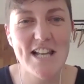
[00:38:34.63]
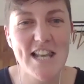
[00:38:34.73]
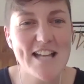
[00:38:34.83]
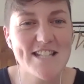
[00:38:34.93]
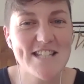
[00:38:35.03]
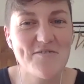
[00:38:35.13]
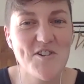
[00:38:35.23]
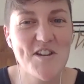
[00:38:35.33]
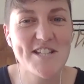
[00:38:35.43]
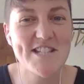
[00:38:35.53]
Latsi
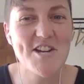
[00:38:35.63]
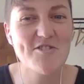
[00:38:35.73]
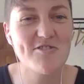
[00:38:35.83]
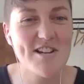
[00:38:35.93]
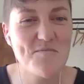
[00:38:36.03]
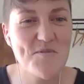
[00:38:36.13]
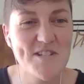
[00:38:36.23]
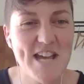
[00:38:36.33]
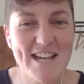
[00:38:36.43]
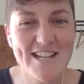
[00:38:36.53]
for his incredible
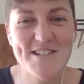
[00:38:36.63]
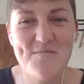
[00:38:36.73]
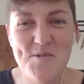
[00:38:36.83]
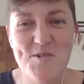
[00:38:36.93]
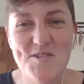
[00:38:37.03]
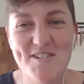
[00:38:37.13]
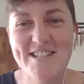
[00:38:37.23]
tech support,